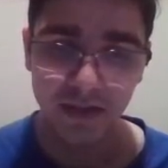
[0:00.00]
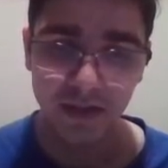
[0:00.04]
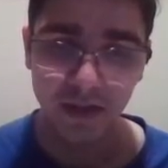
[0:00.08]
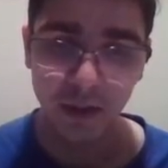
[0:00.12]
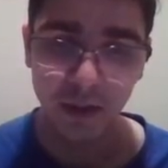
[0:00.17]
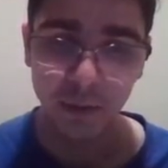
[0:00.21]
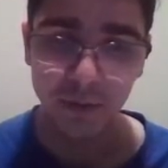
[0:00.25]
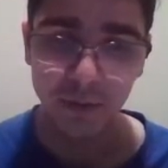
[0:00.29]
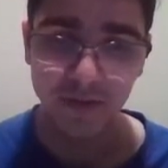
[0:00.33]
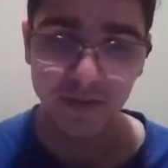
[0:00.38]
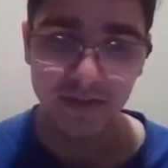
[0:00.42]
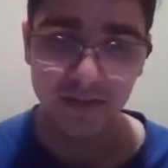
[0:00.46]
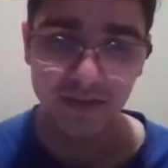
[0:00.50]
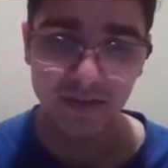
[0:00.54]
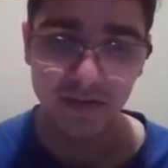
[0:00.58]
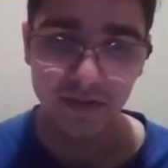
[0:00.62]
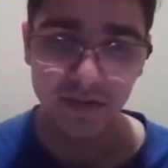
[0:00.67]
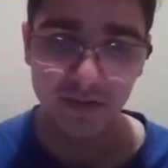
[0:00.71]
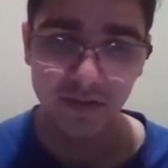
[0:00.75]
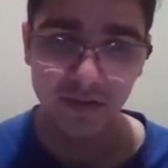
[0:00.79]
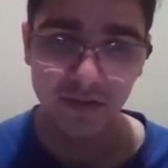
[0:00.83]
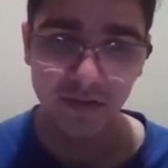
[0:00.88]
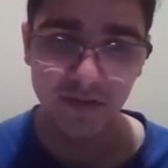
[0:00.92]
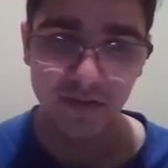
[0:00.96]
Hope you guys
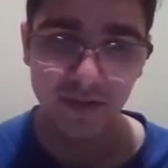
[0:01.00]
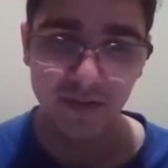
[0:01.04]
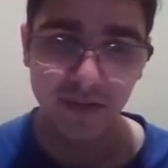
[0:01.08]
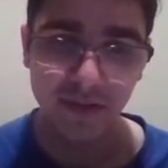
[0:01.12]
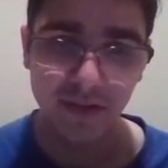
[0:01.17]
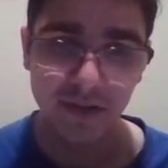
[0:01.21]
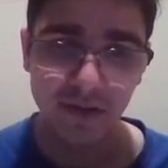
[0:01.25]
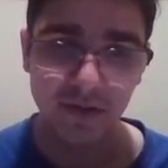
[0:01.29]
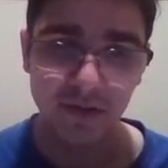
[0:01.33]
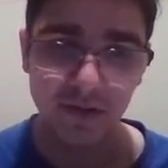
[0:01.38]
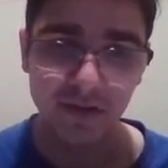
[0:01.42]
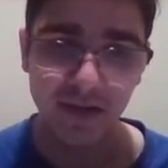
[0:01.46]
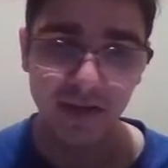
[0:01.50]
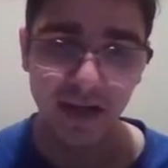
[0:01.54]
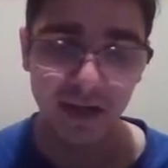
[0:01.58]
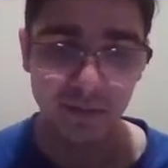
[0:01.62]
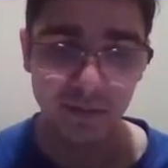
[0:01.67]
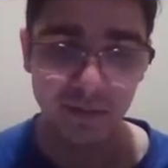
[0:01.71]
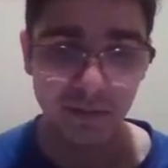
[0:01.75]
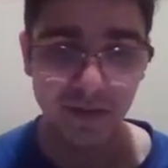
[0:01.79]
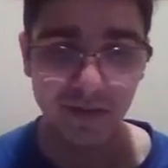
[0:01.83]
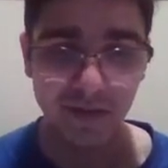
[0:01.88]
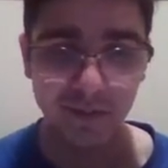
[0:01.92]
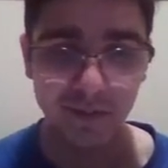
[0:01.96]
enjoyed this video. I
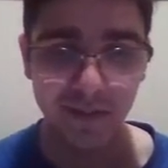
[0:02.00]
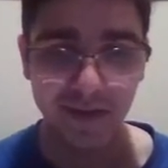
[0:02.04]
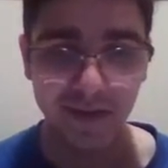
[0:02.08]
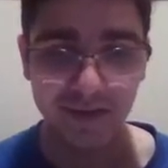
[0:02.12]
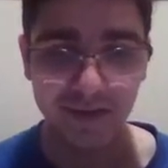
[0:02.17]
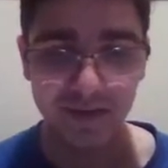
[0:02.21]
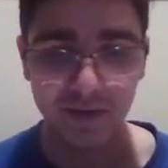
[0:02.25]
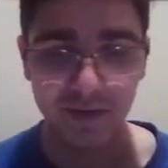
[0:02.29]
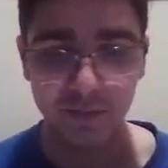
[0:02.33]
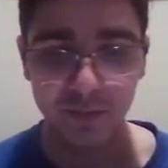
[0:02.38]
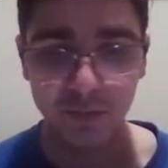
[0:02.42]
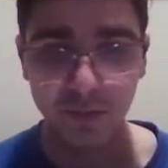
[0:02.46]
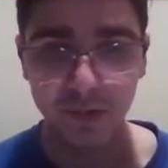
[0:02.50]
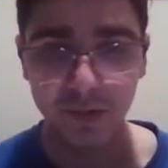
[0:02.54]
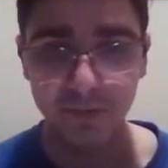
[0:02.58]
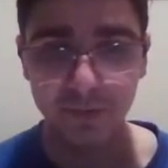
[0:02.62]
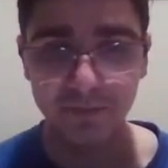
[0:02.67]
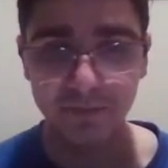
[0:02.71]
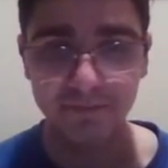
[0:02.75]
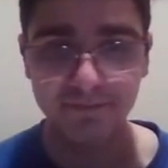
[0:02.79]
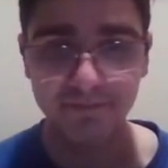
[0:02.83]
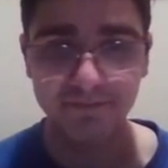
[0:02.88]
might make some more.